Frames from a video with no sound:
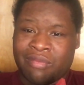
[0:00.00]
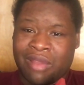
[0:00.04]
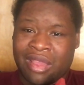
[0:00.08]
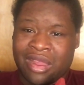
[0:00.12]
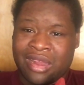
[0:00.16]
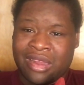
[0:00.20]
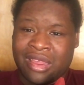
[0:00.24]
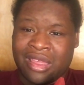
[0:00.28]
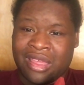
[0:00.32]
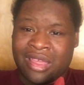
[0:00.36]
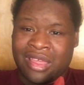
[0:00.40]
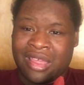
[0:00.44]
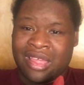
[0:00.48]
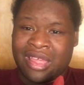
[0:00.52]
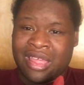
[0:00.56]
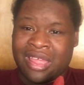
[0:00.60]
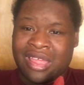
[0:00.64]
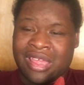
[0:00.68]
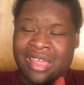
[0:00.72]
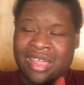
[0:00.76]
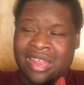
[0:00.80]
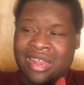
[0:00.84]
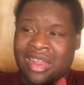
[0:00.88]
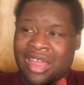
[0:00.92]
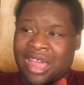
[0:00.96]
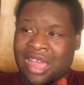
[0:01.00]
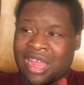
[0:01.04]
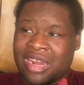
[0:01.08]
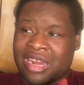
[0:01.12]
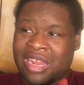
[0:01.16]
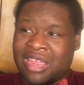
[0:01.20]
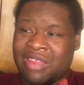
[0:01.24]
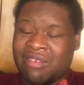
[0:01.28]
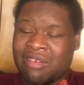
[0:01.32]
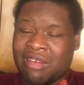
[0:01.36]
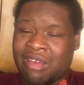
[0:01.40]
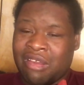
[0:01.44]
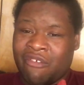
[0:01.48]
right there, like
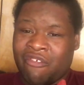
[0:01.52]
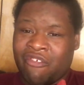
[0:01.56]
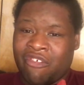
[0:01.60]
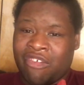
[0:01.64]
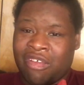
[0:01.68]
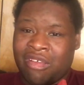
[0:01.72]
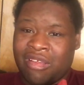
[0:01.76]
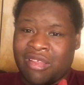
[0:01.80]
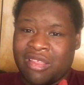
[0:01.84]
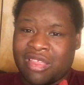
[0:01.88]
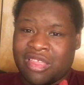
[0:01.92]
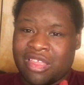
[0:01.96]
lean over.